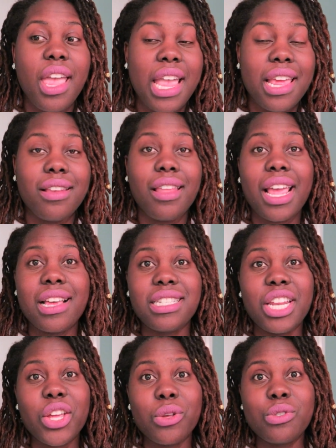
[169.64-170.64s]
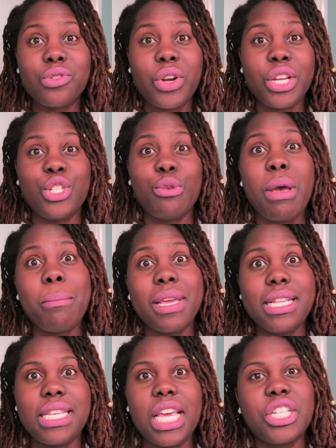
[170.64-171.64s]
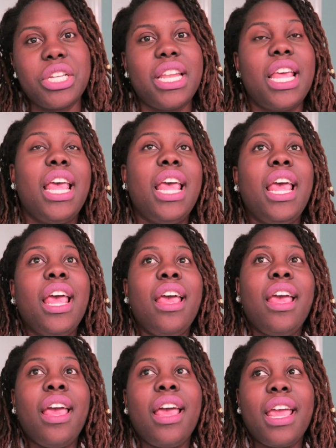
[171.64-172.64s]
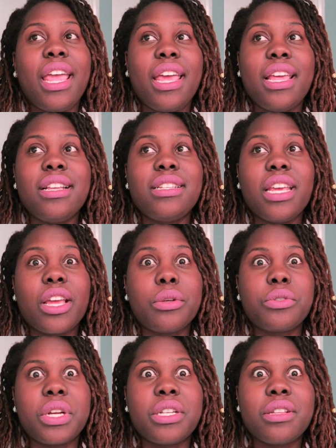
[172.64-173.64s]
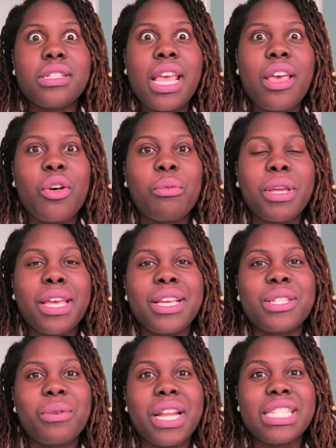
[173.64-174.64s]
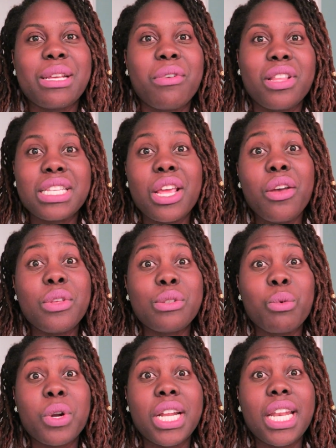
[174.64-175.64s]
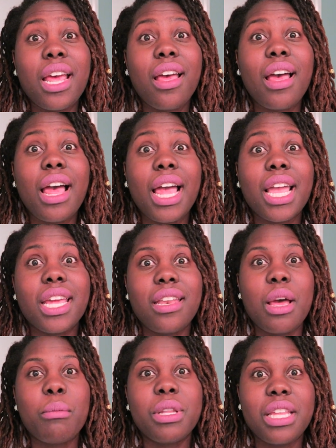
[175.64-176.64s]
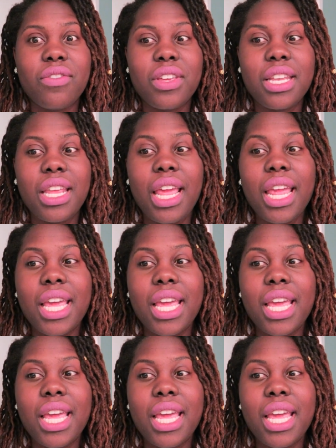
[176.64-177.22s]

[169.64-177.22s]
And like I said, it goes straight to my midsection, and it goes straight to the scale, because when I stepped on the scale this morning, I could not believe it.